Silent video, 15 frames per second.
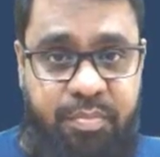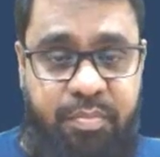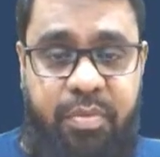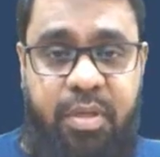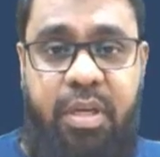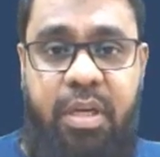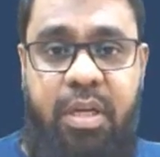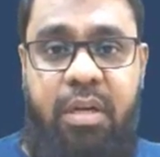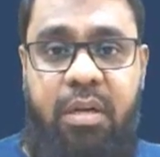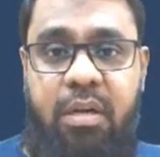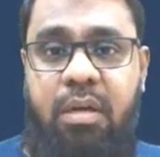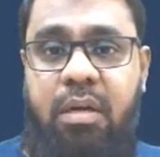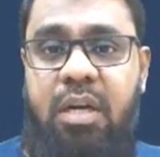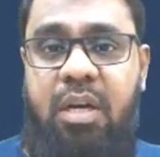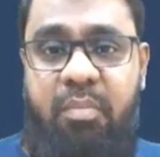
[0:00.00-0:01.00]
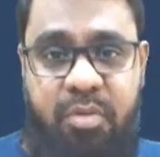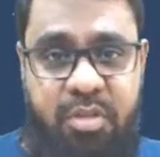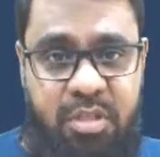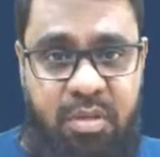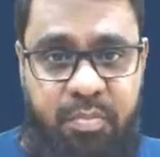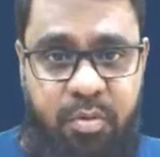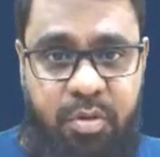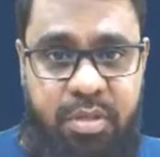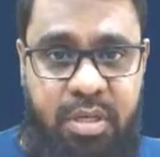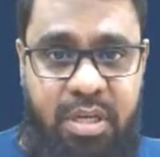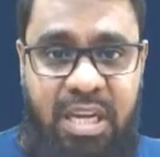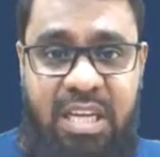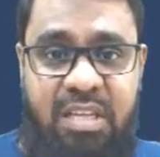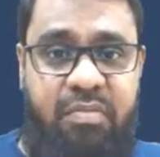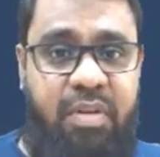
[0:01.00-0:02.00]
in commercial projects,
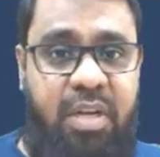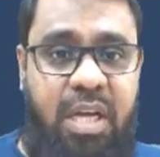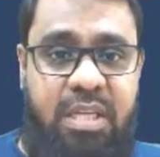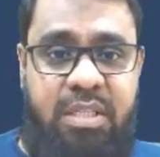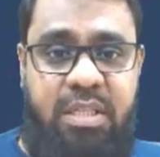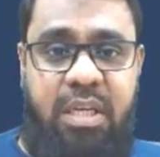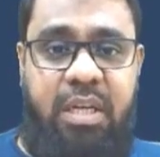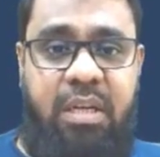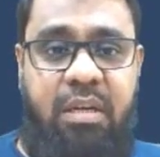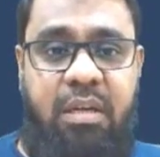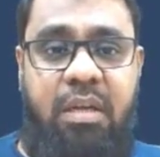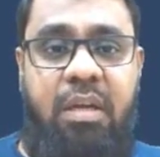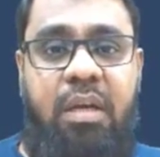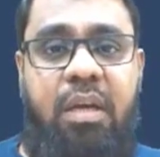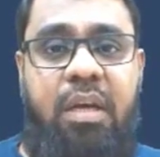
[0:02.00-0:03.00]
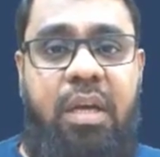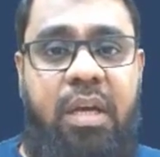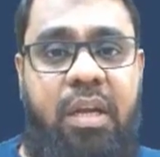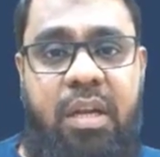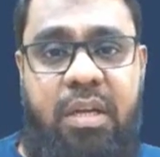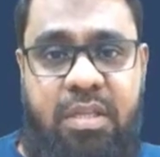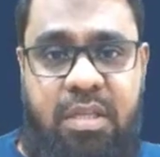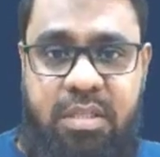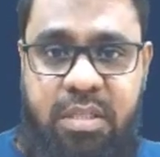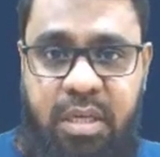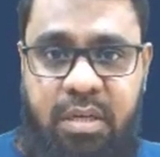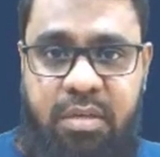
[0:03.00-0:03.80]
as well as in industrial sites.